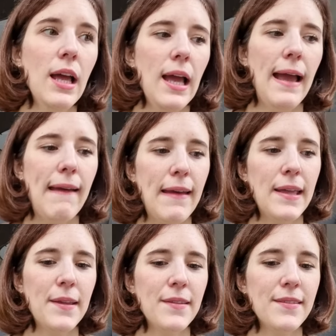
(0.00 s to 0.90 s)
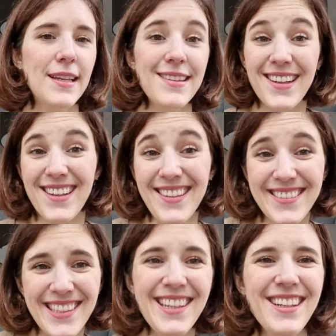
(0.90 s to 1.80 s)
And then I
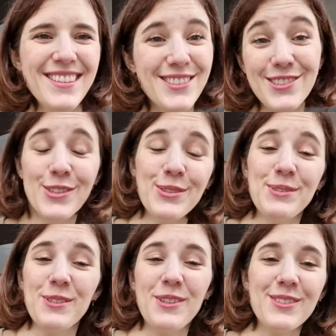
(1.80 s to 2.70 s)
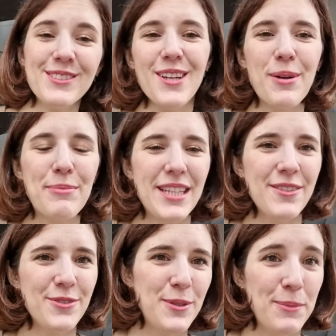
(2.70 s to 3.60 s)
clicked to go to their website
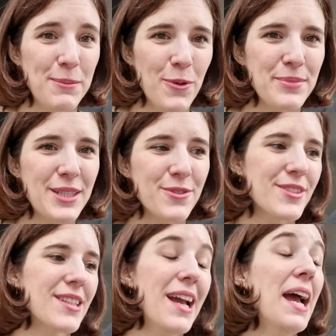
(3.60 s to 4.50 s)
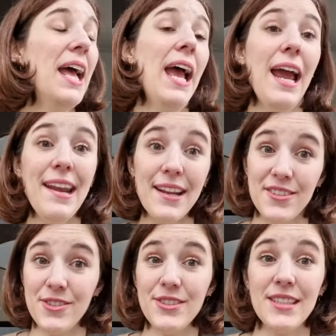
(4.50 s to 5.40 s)
to see a bit more pictures, and I
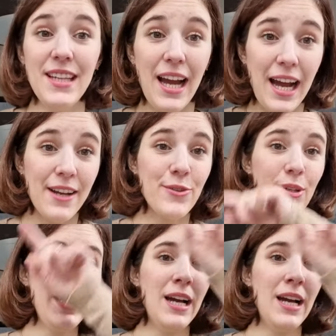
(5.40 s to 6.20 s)
saw that they actually